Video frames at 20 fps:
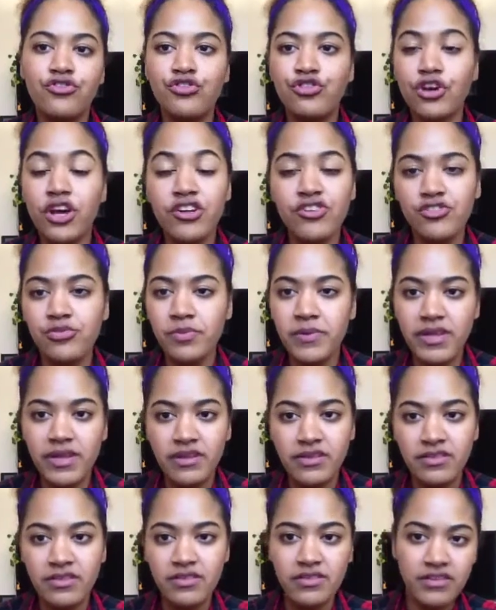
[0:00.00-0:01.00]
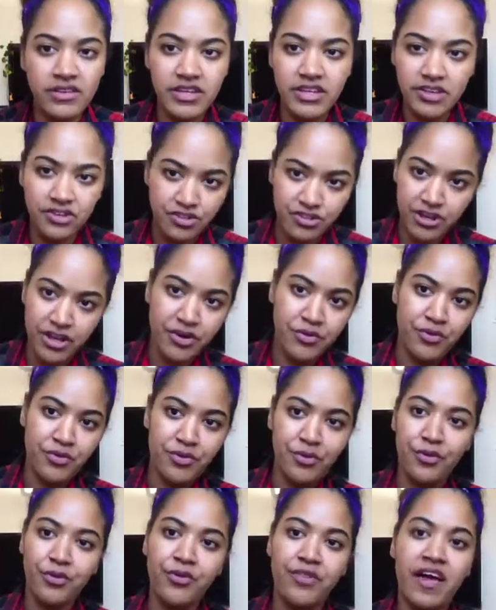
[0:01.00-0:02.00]
judgment in
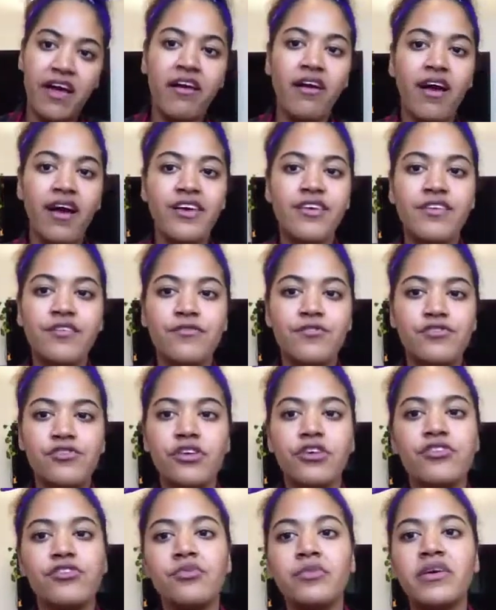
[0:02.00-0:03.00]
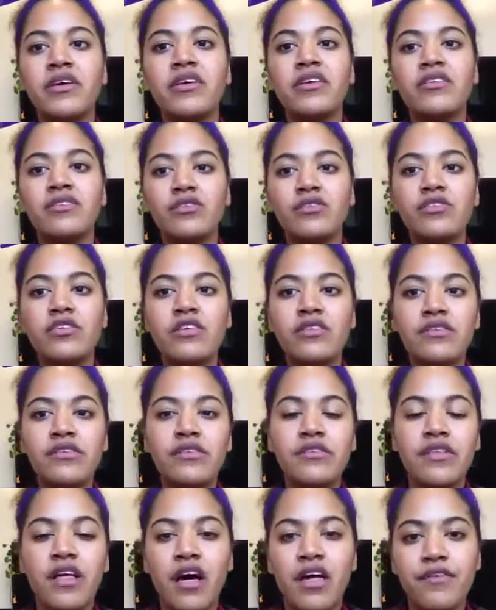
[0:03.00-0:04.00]
general, that kind of judgment is
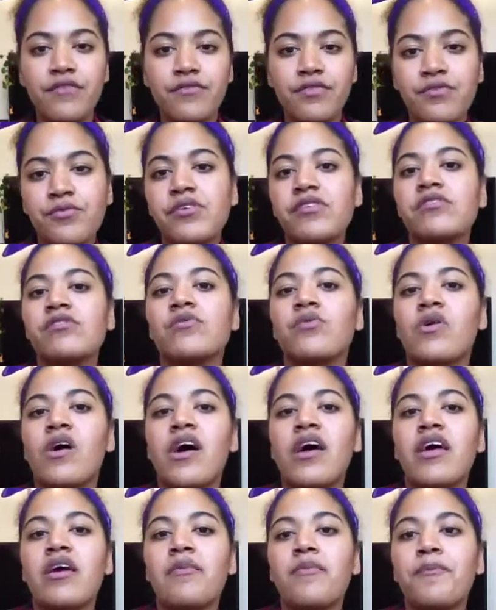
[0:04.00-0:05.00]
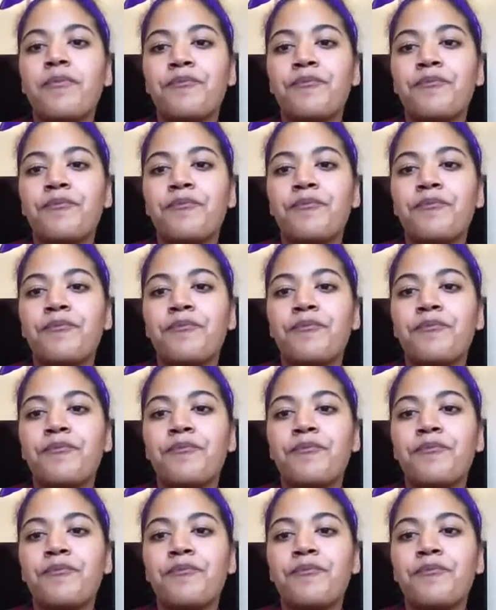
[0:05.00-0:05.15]
a lot of the reason why